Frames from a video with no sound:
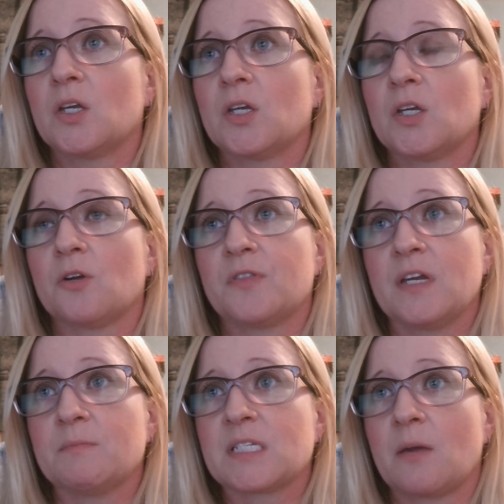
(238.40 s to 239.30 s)
your
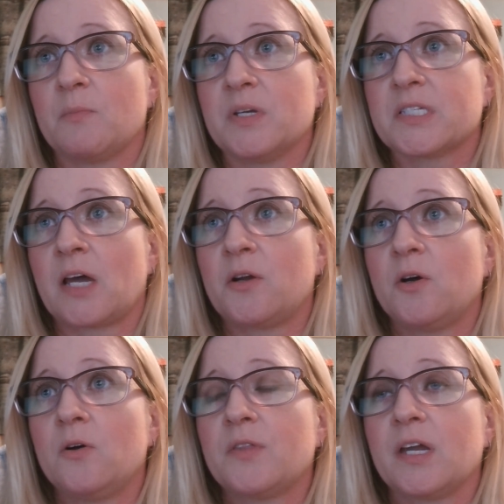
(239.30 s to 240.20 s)
themes can be
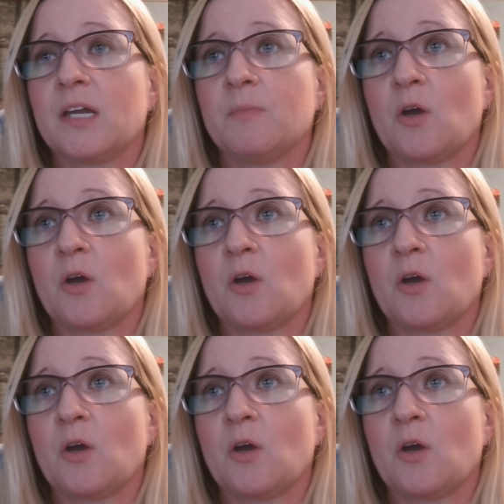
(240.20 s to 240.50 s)
subtle, they can be